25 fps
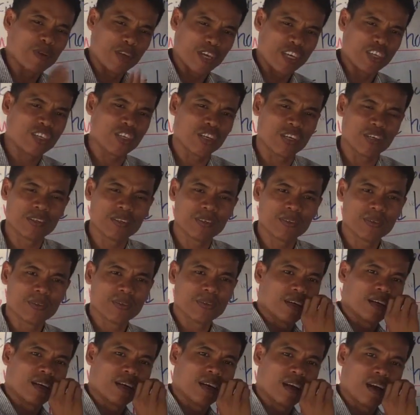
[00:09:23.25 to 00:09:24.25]
which,
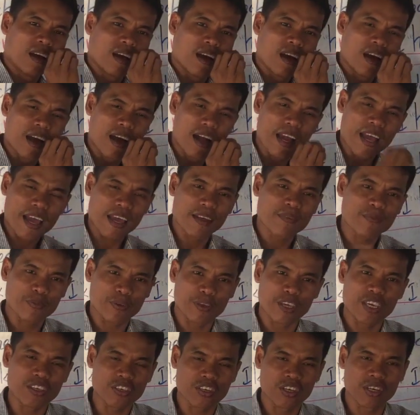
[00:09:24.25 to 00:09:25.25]
at
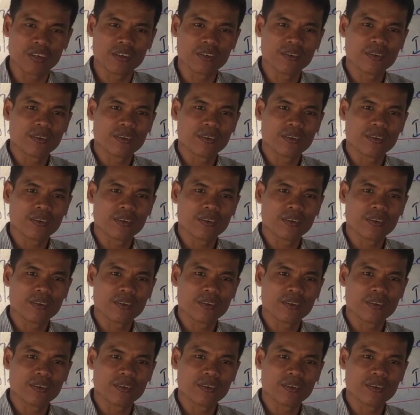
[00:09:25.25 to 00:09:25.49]
which,